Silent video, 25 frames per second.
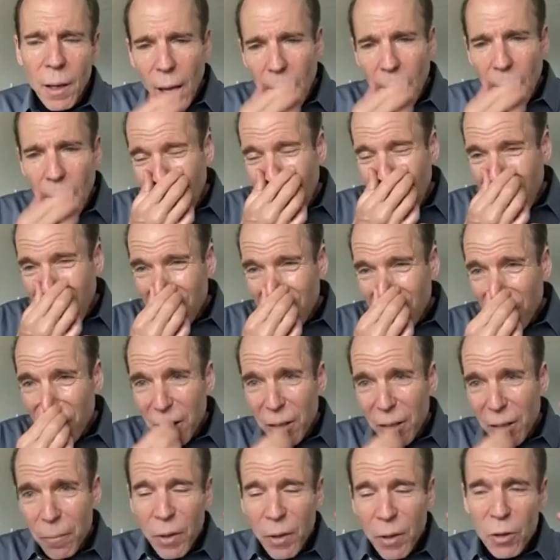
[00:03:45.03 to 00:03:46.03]
and I
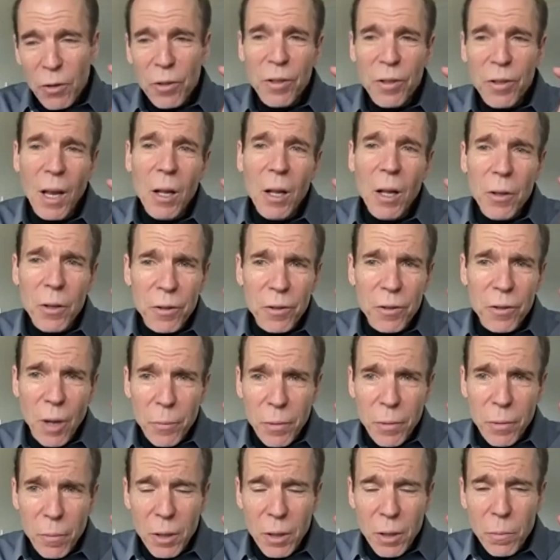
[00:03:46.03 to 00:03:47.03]
actually sell the
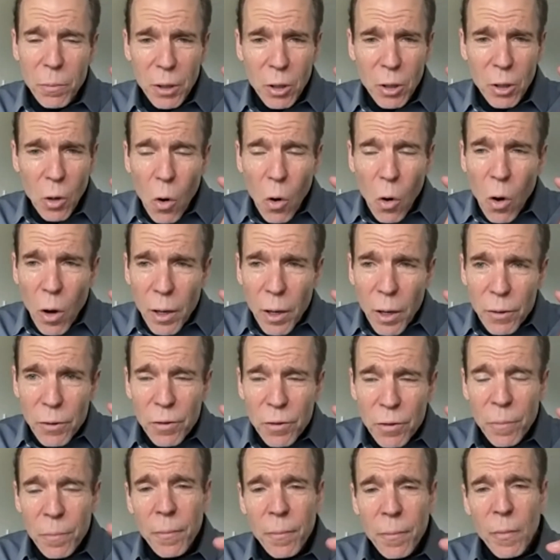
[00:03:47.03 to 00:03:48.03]
supplement
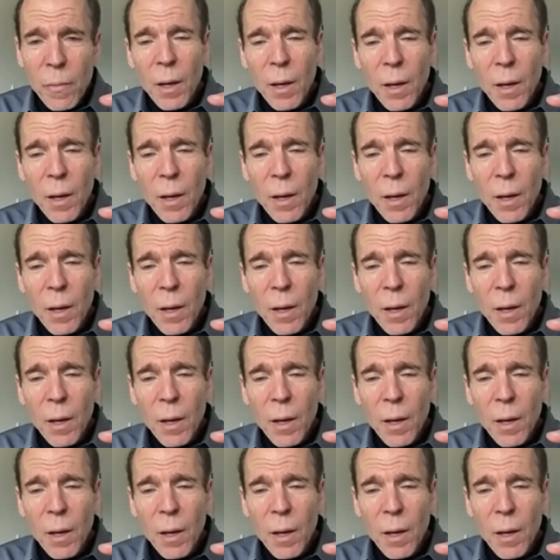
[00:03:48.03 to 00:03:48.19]
because